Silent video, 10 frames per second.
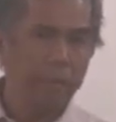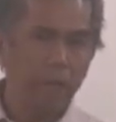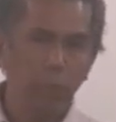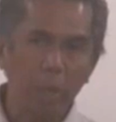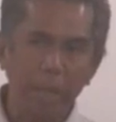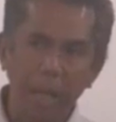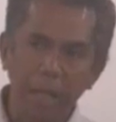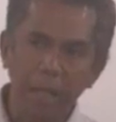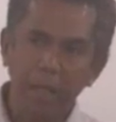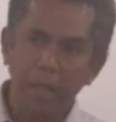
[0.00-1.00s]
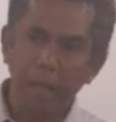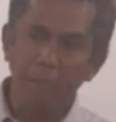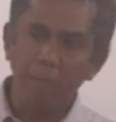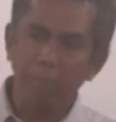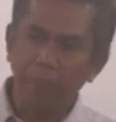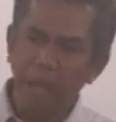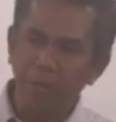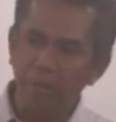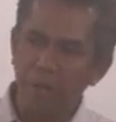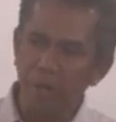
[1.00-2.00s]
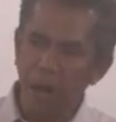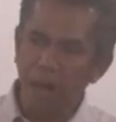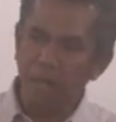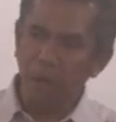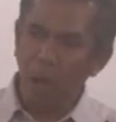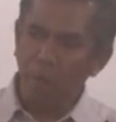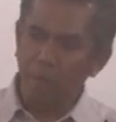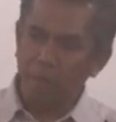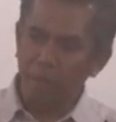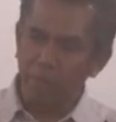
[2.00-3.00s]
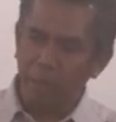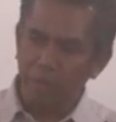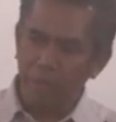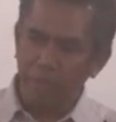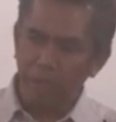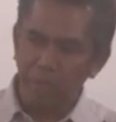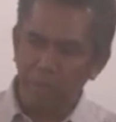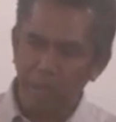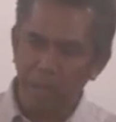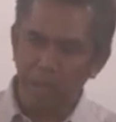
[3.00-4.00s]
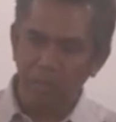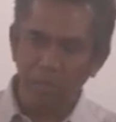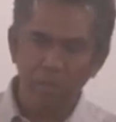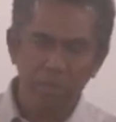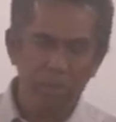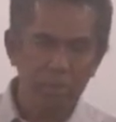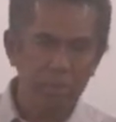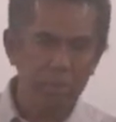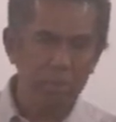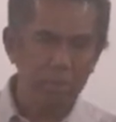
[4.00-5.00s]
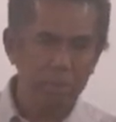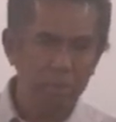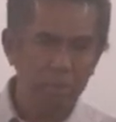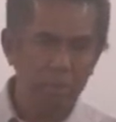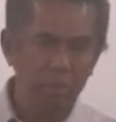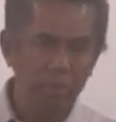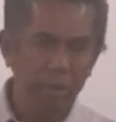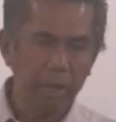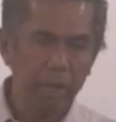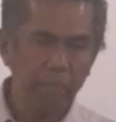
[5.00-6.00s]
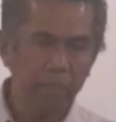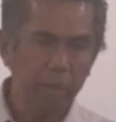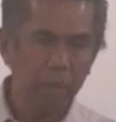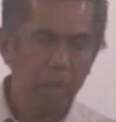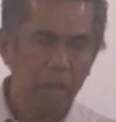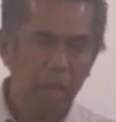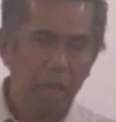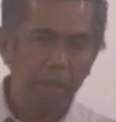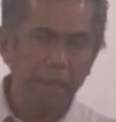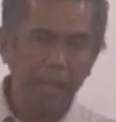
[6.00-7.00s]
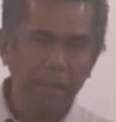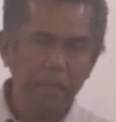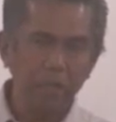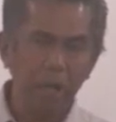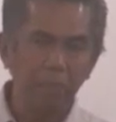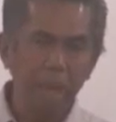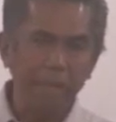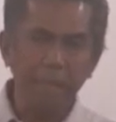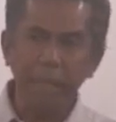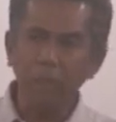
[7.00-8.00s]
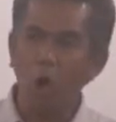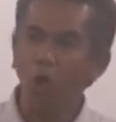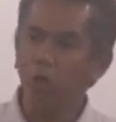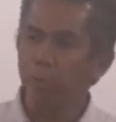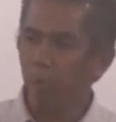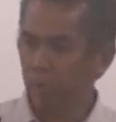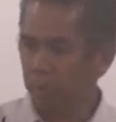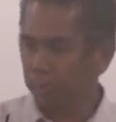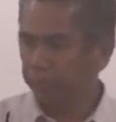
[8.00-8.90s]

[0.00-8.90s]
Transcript: That when I embrace her, I know I'm not embracing somebody else. Okay? That is making it honorable.